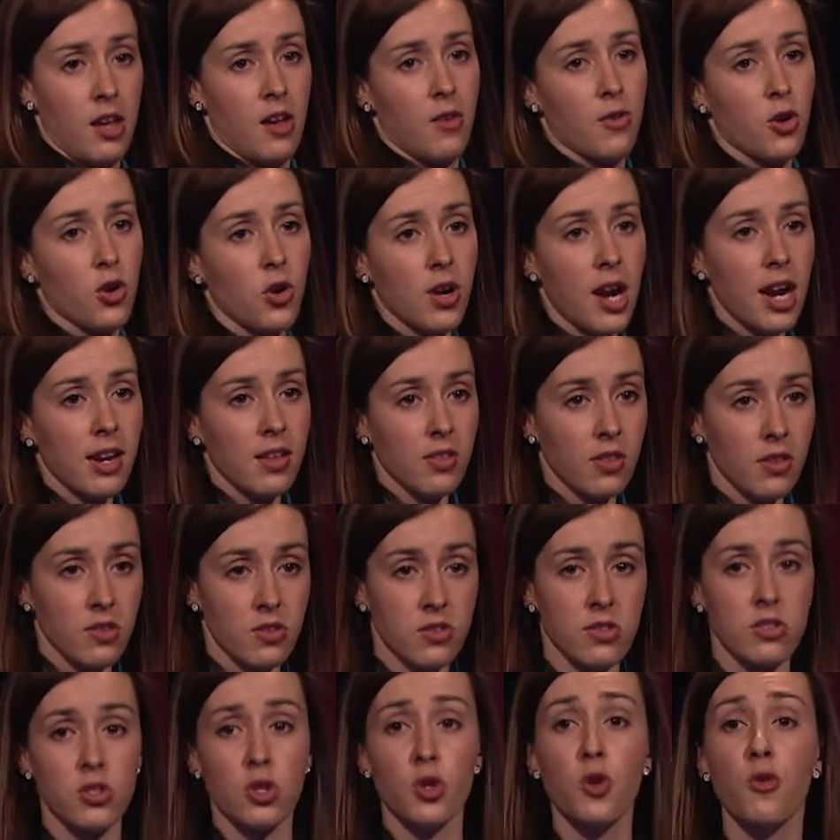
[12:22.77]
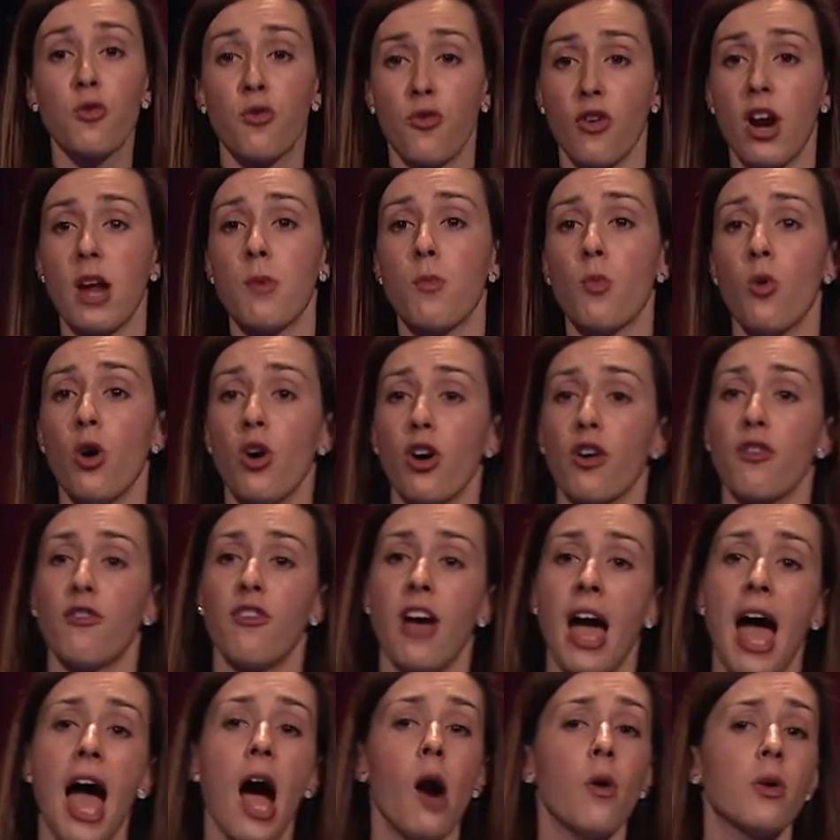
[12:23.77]
creating this new framework for
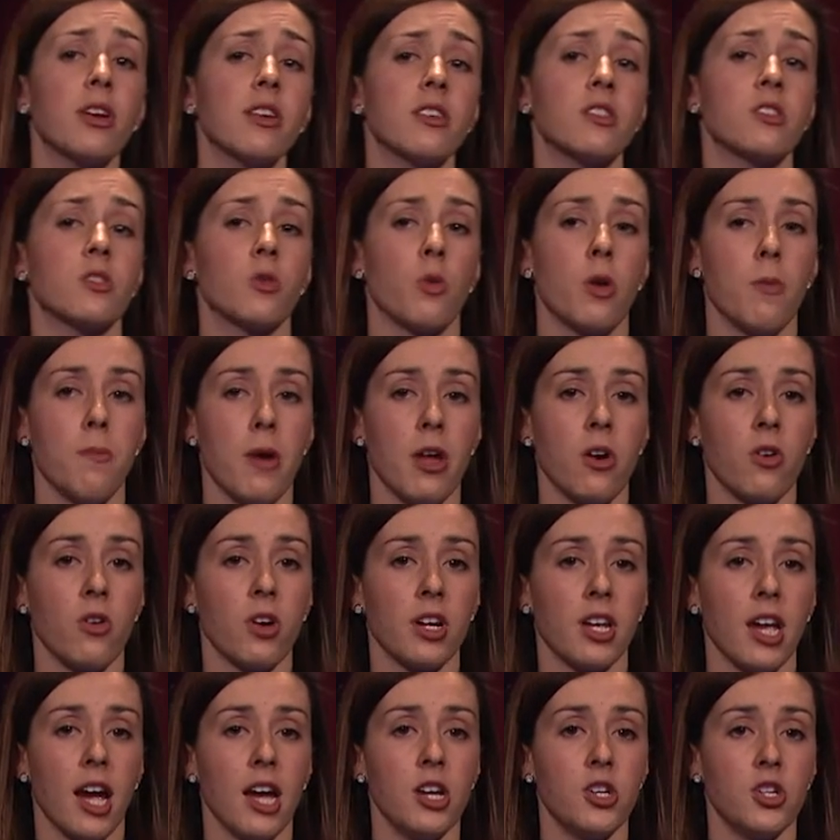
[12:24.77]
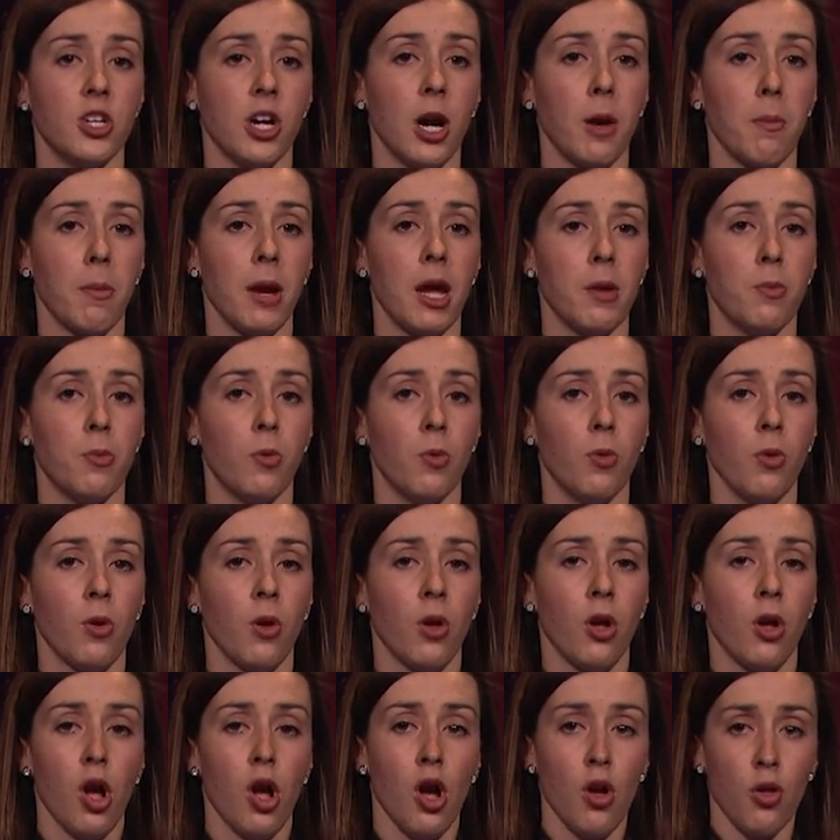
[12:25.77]
how it is that we better engage young people
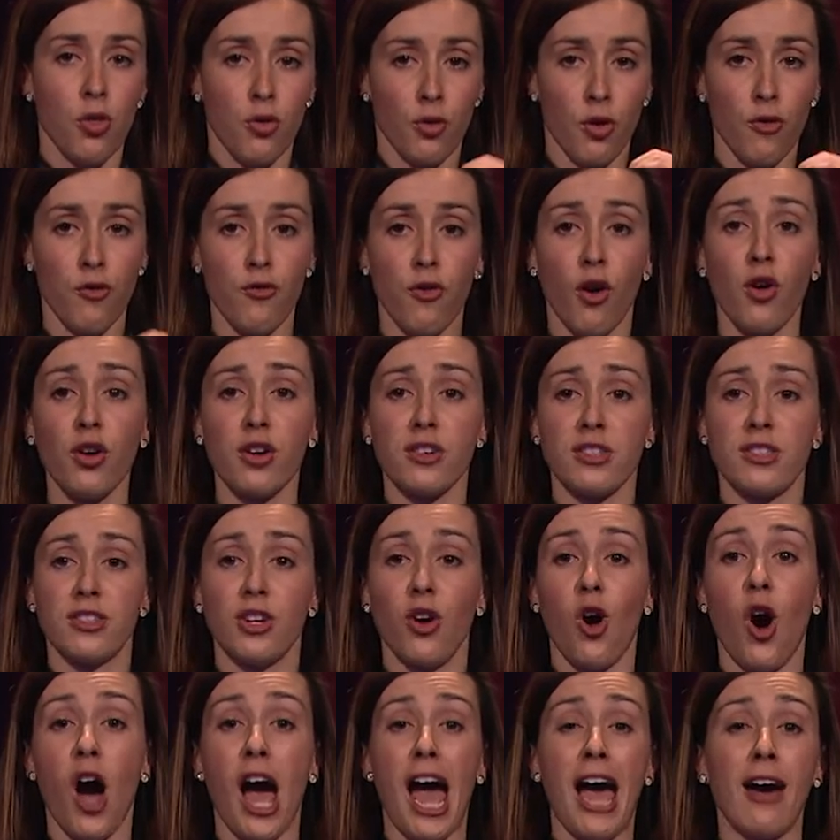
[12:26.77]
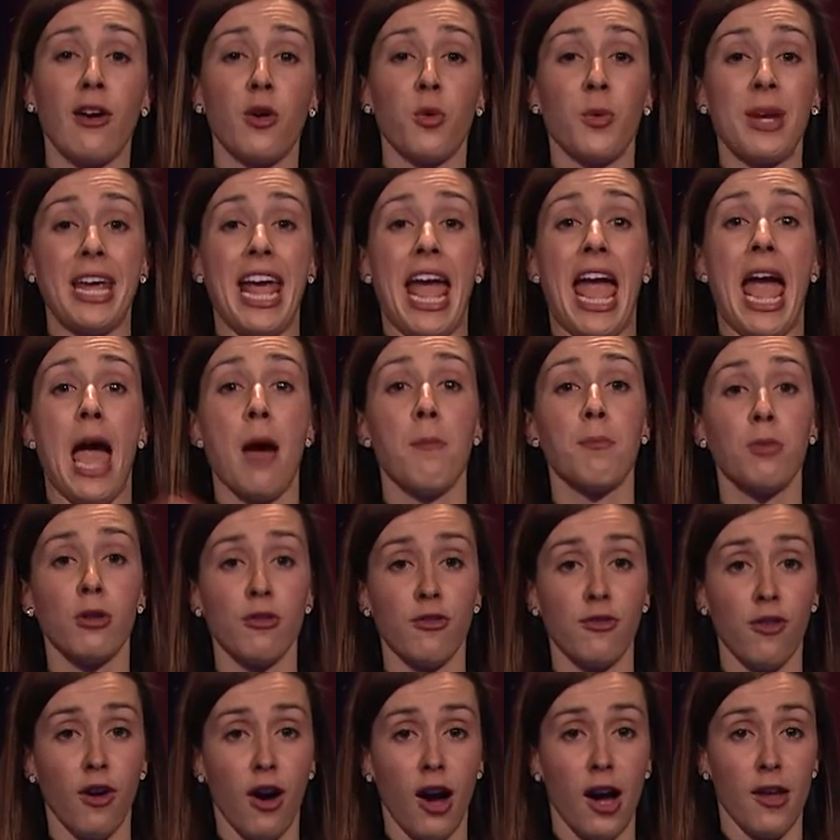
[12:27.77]
through focusing on how do we
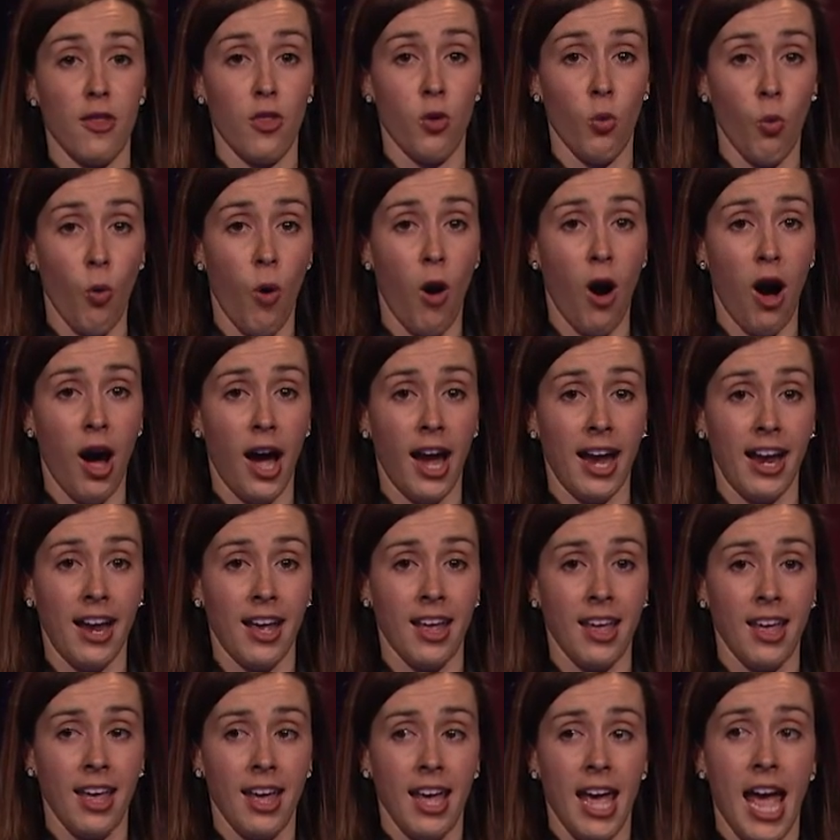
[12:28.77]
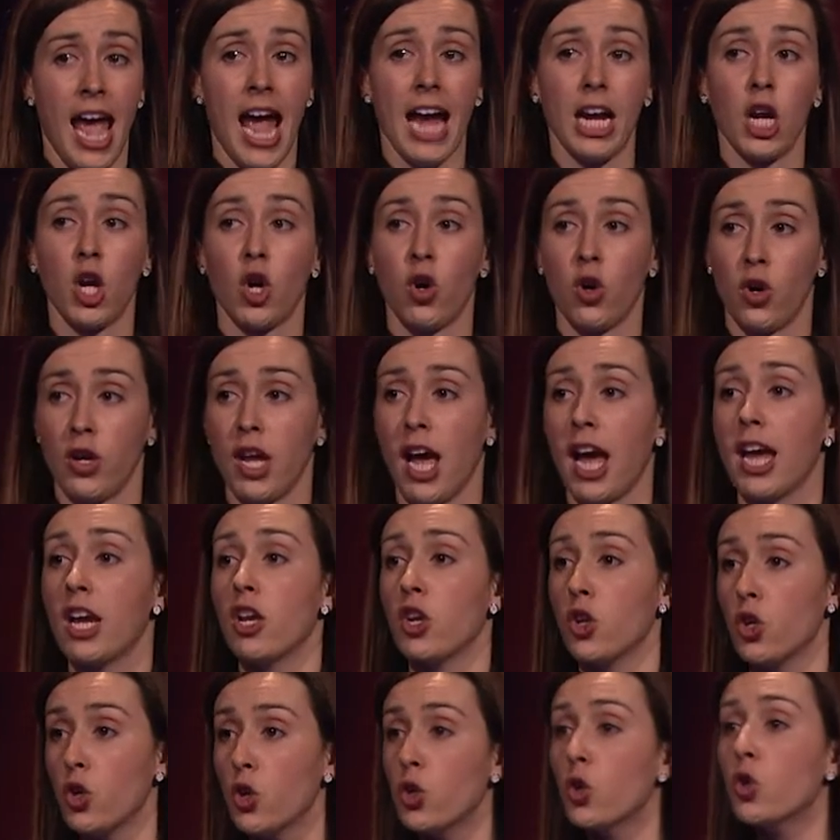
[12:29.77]
amplify the why and create
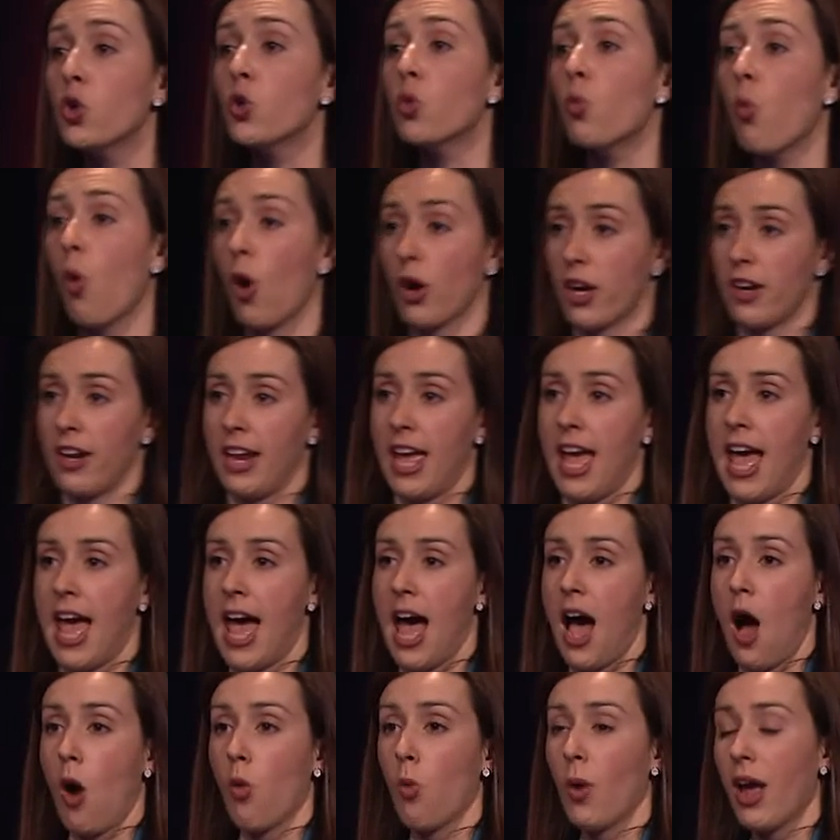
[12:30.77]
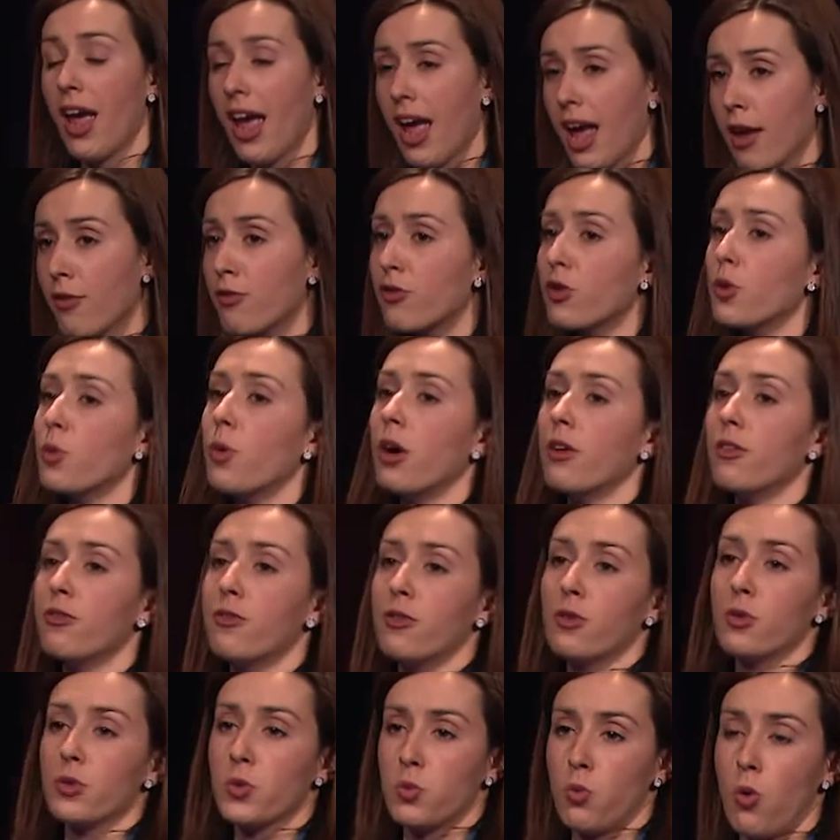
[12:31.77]
new what and how where everyone
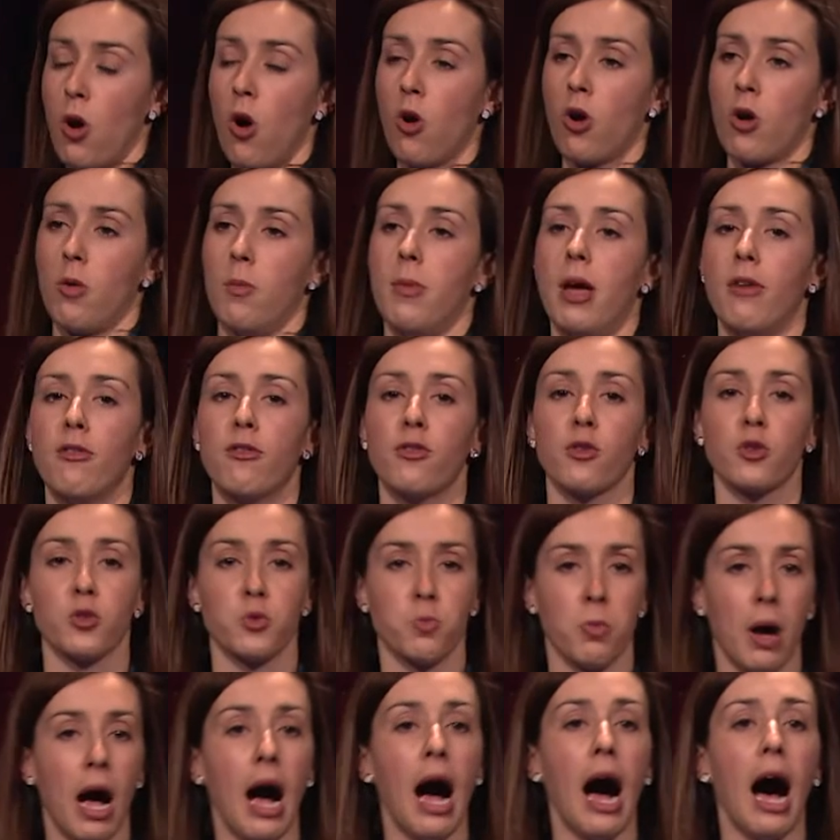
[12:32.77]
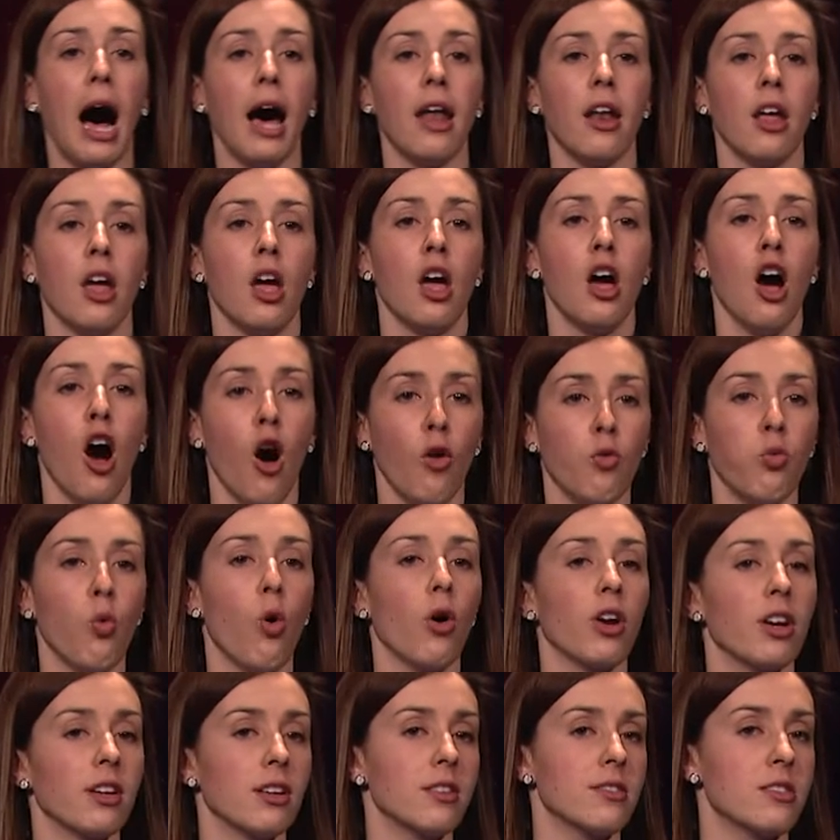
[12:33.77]
feels welcome and feels part of
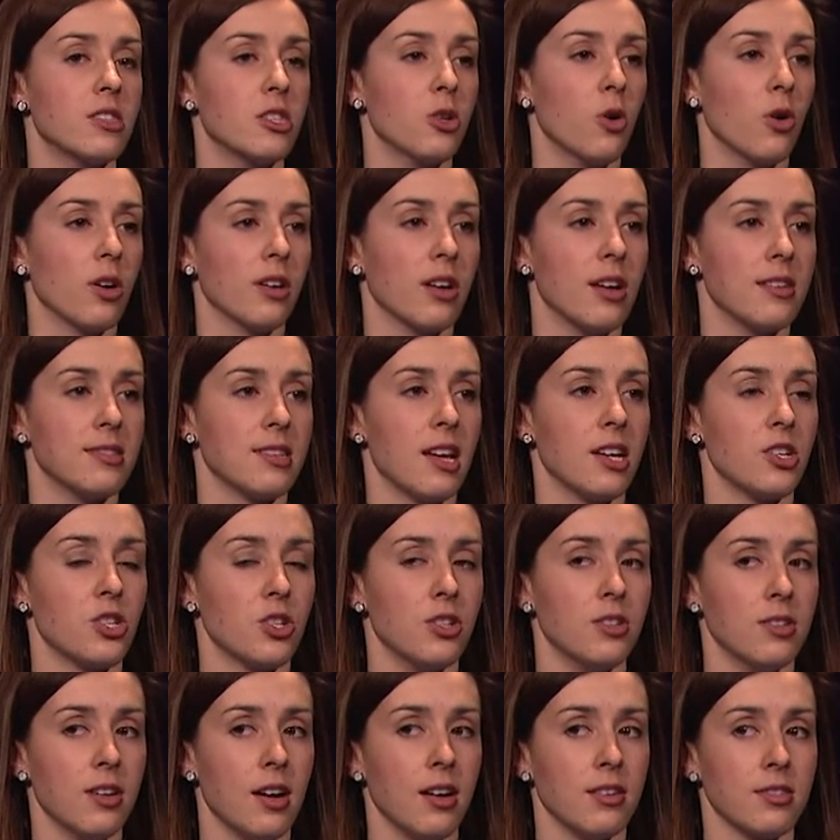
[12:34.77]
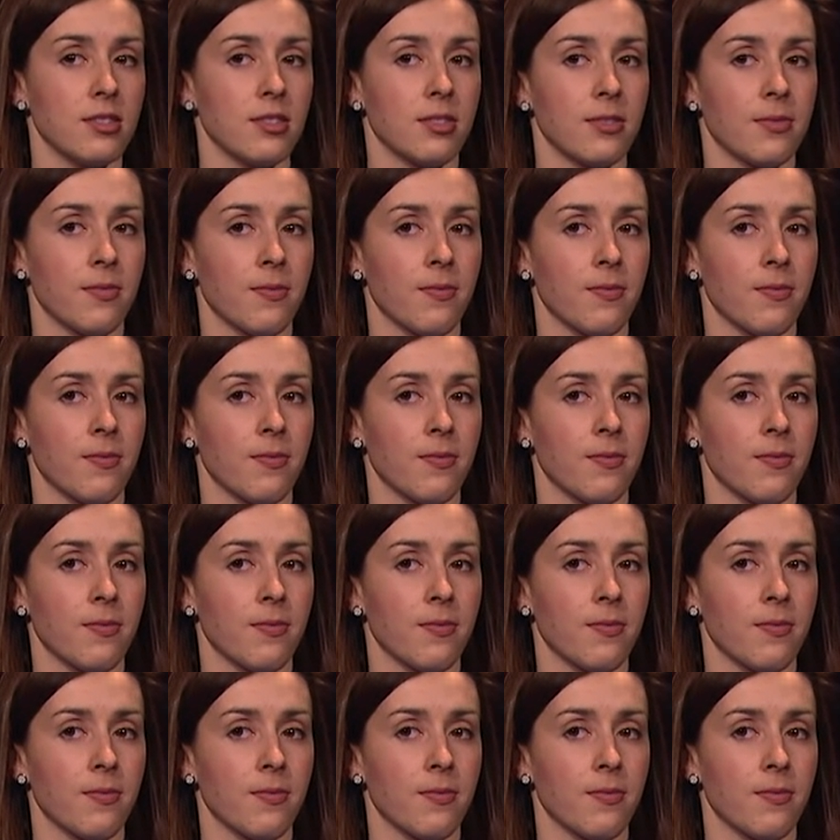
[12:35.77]
what it is the organisation does.